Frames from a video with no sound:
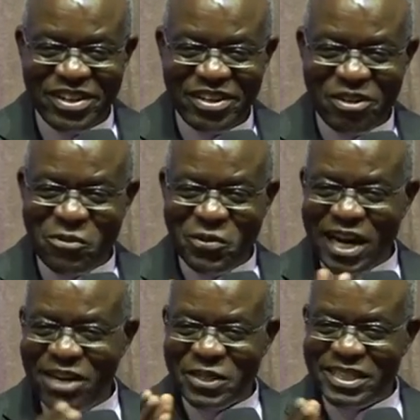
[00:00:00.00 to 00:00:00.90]
If you look
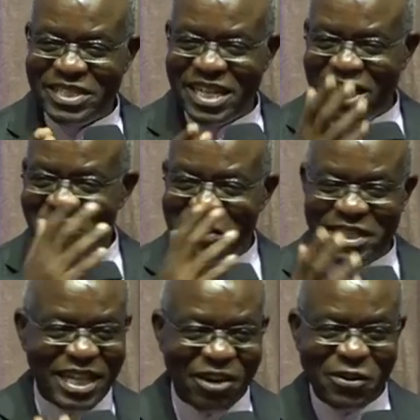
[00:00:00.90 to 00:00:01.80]
at our sisters here, you will see
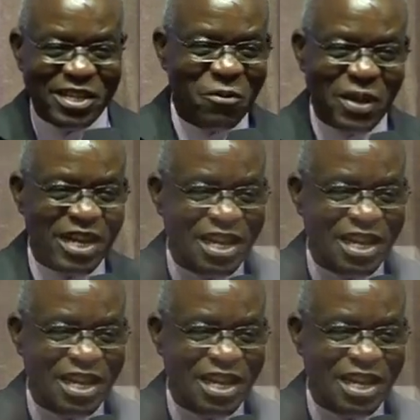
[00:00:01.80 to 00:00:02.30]
they're not the way